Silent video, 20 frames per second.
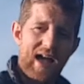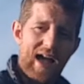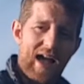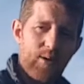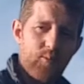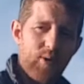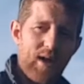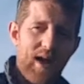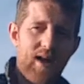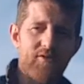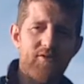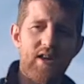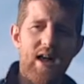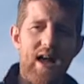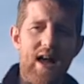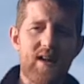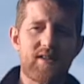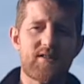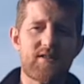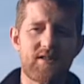And we have to
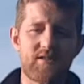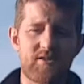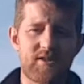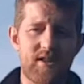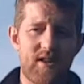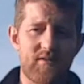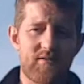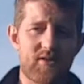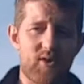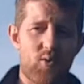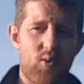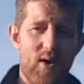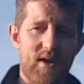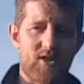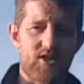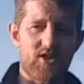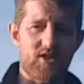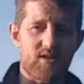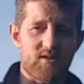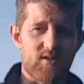ask ourselves the
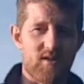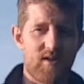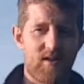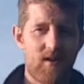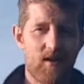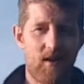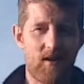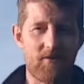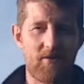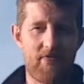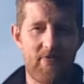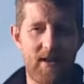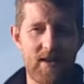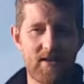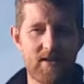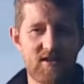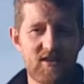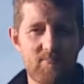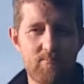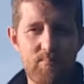question: have
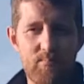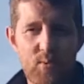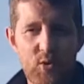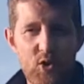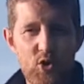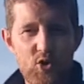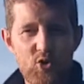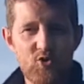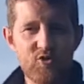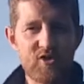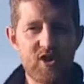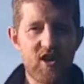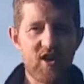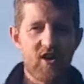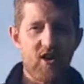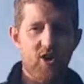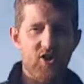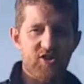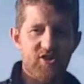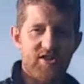things improved
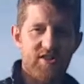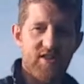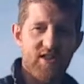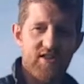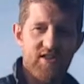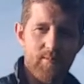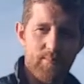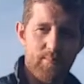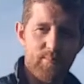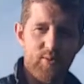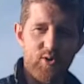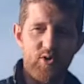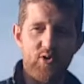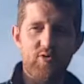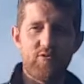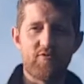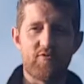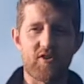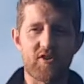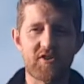or
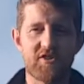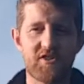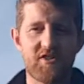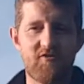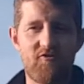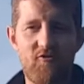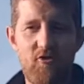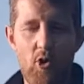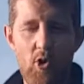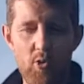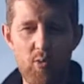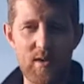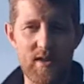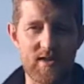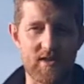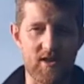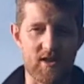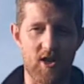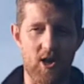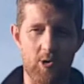disimproved versus 4
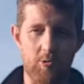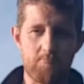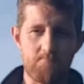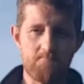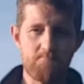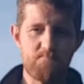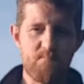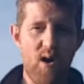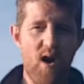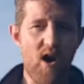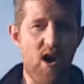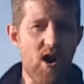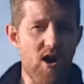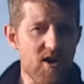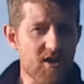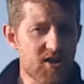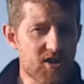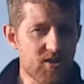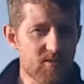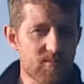weeks ago?
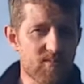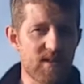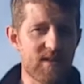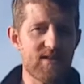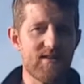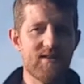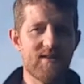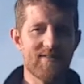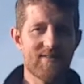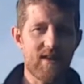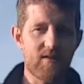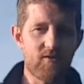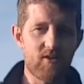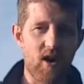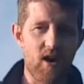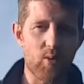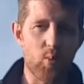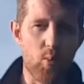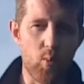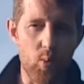Arguably, they've
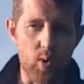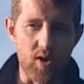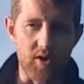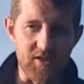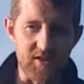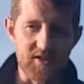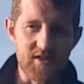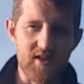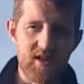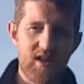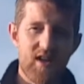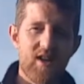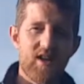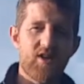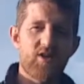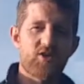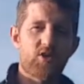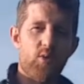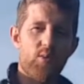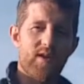got worse.
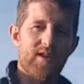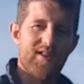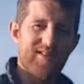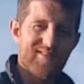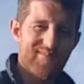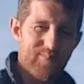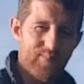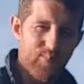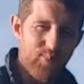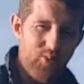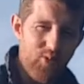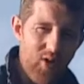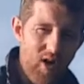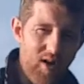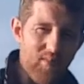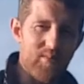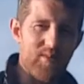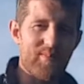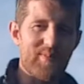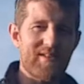So we can
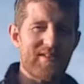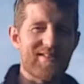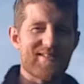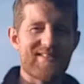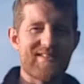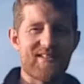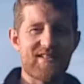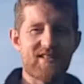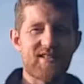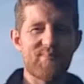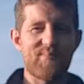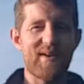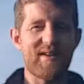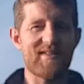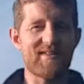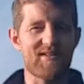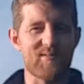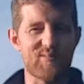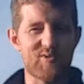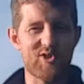probably
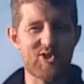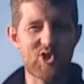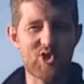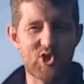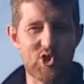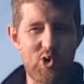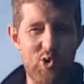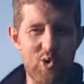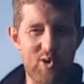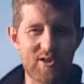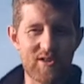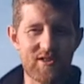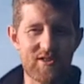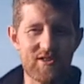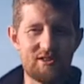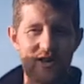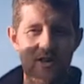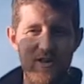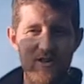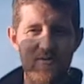anticipate some
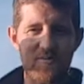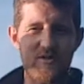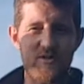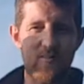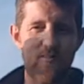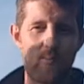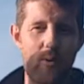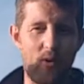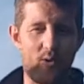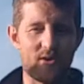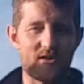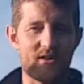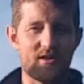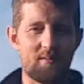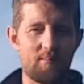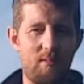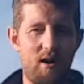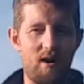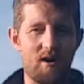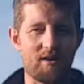short-term support to
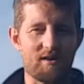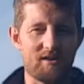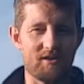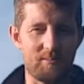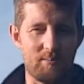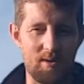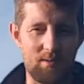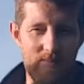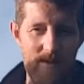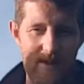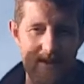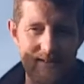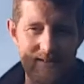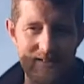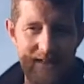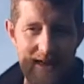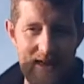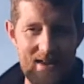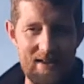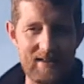the market to be
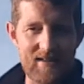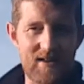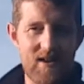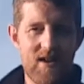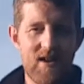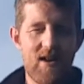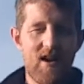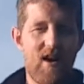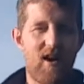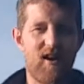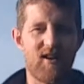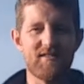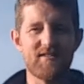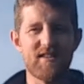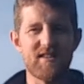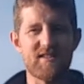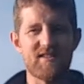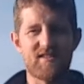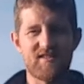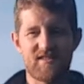maintained on
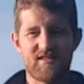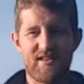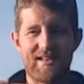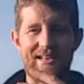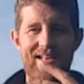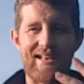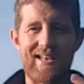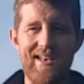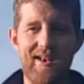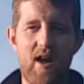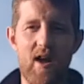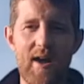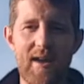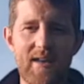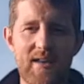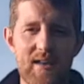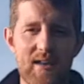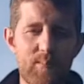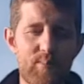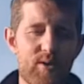this
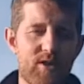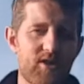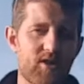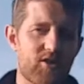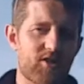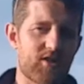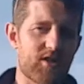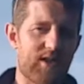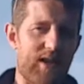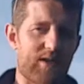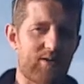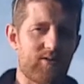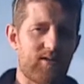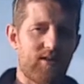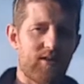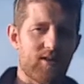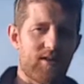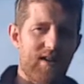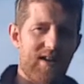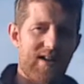declining production
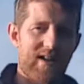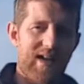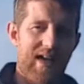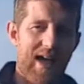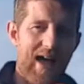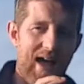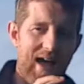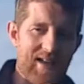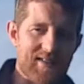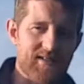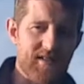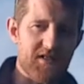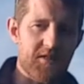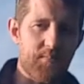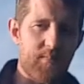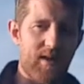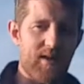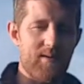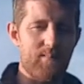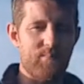outlook as it's
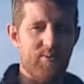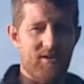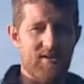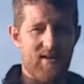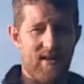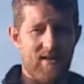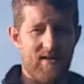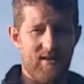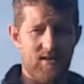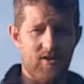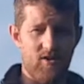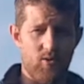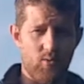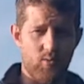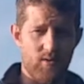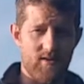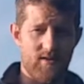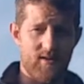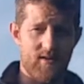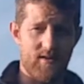being presented
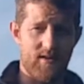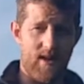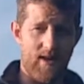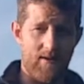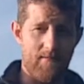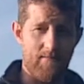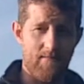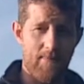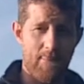to us today.